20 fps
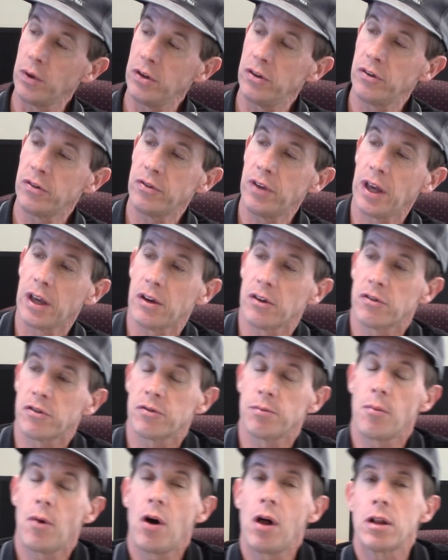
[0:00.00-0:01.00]
just take a
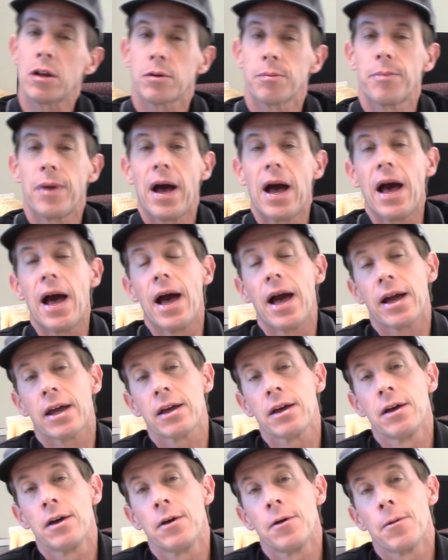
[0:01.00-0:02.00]
smaller pack